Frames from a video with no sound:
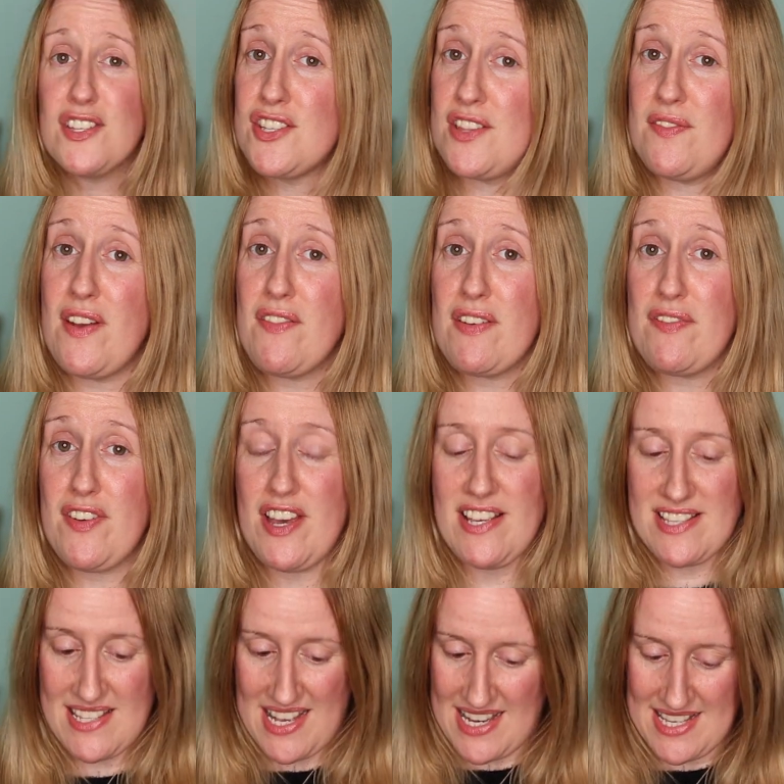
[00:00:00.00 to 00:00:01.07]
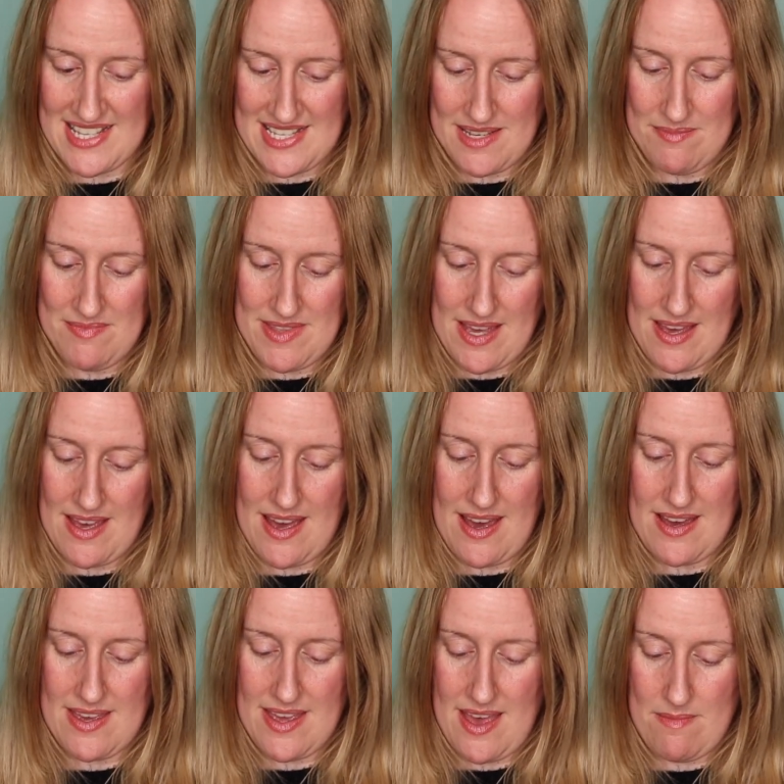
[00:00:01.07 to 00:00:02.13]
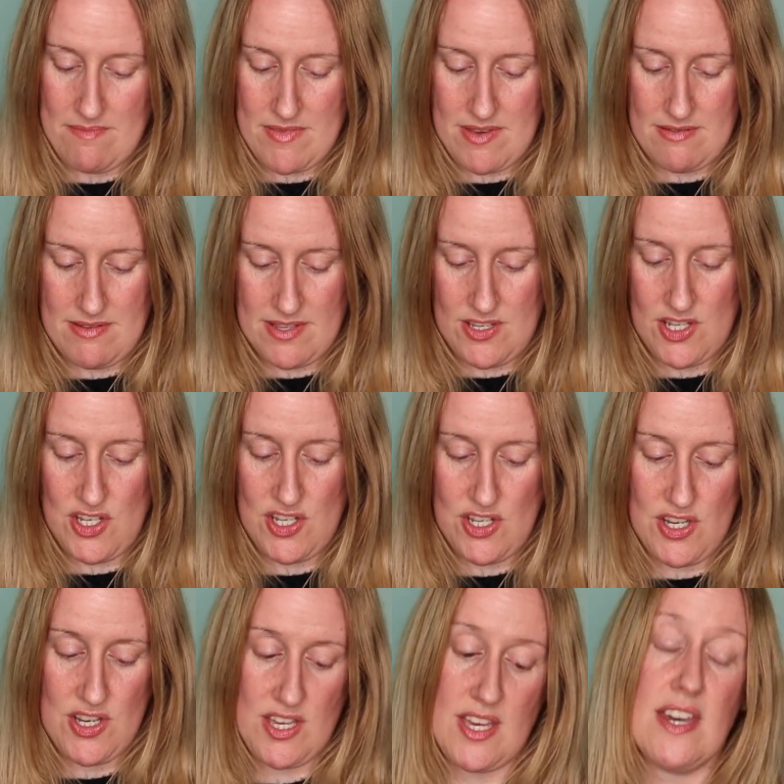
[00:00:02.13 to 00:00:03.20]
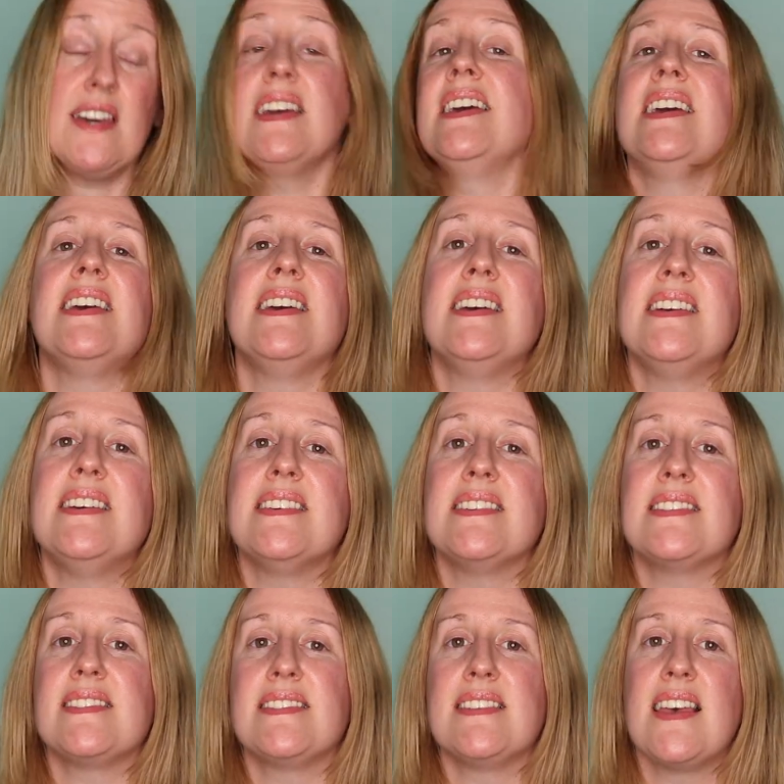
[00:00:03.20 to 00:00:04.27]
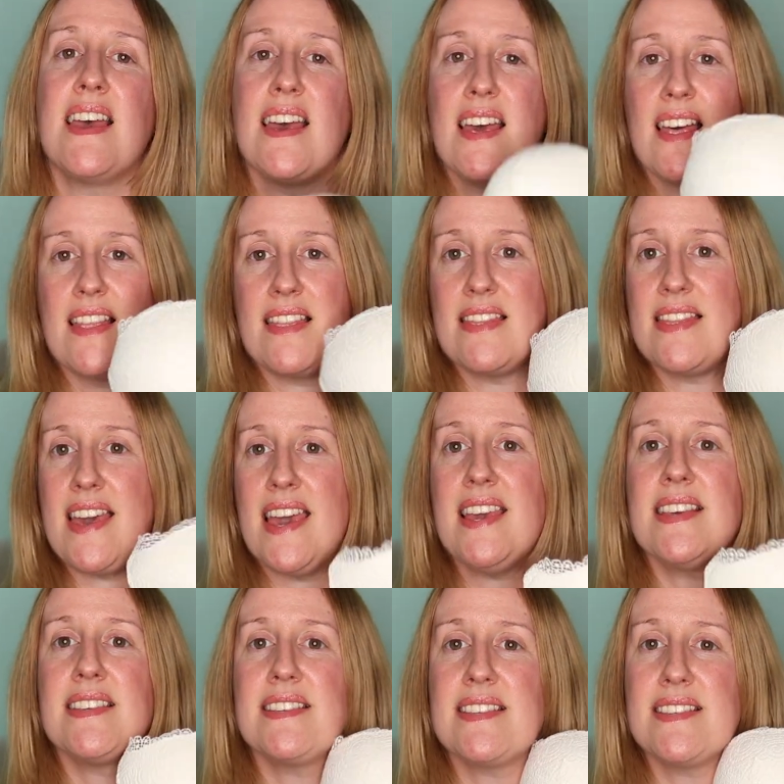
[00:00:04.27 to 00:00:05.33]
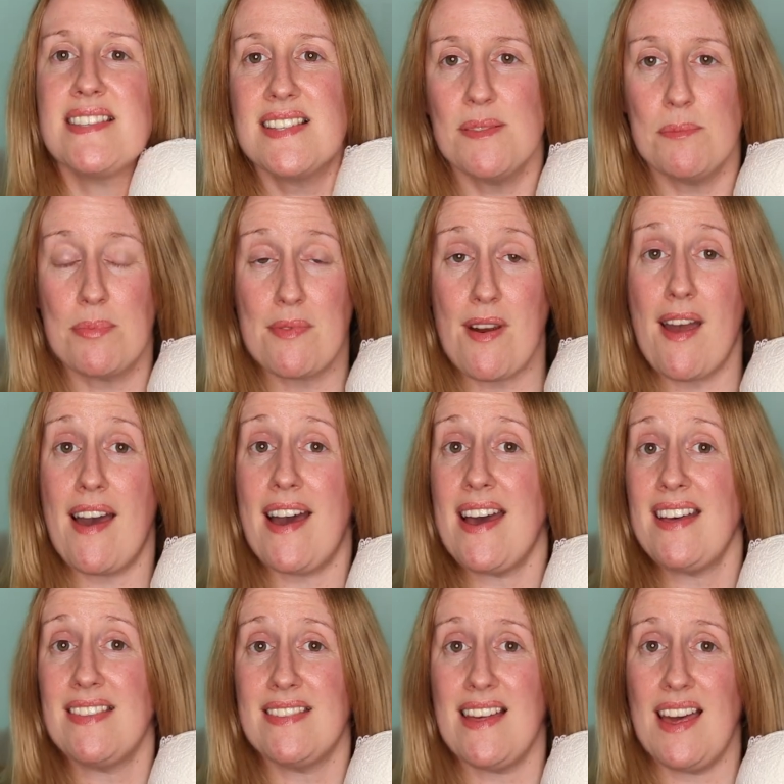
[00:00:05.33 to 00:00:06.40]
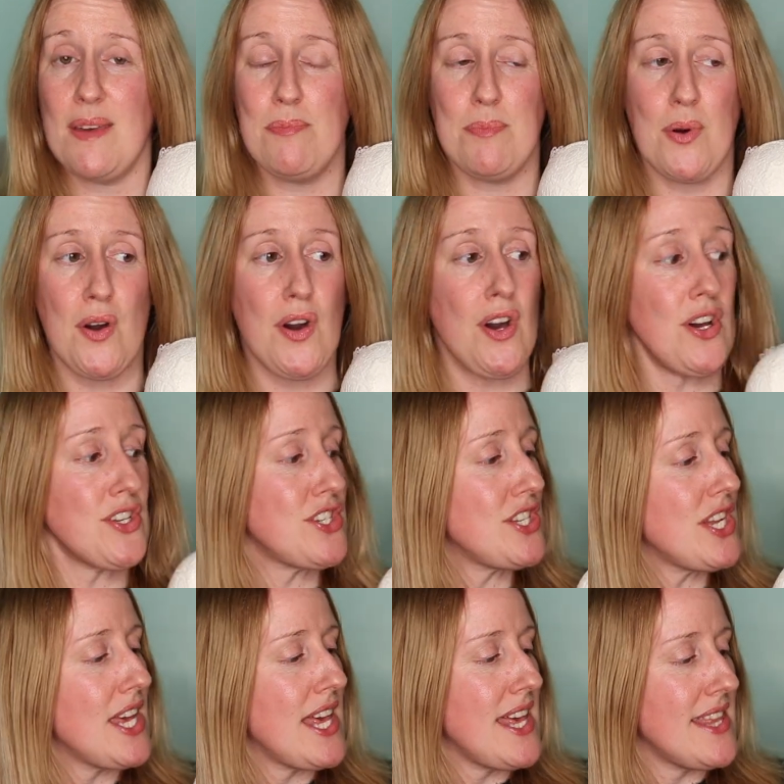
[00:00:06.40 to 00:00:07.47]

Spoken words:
So the very first item that I am going to show you is this bra that I bought.